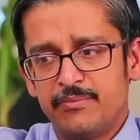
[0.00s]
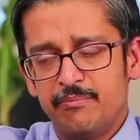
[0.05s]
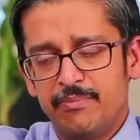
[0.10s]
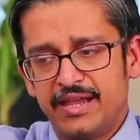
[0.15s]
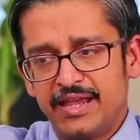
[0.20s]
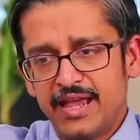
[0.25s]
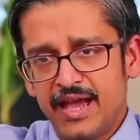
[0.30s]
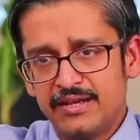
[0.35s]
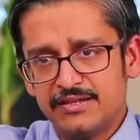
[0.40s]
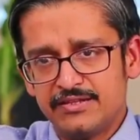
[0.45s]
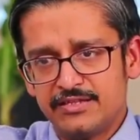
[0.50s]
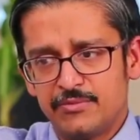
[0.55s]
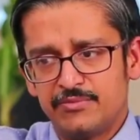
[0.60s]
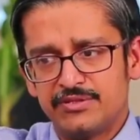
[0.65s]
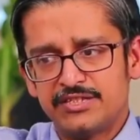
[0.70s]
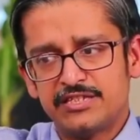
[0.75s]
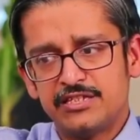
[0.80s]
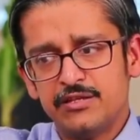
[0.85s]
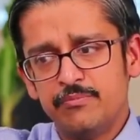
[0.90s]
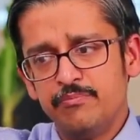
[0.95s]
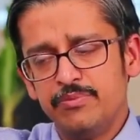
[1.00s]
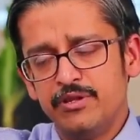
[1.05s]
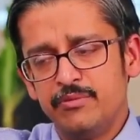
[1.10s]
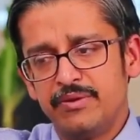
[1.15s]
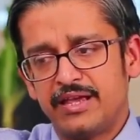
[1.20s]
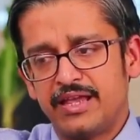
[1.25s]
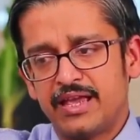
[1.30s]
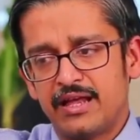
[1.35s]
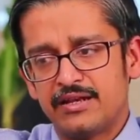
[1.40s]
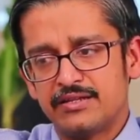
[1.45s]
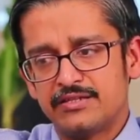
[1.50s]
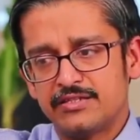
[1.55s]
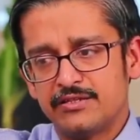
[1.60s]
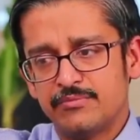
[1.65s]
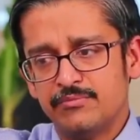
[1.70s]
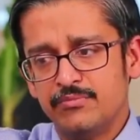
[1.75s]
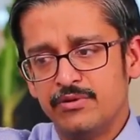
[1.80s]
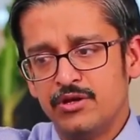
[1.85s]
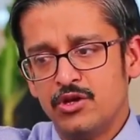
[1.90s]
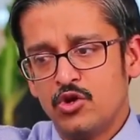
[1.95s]
a mechanism, a simple
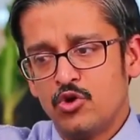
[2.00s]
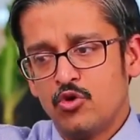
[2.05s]
mechanism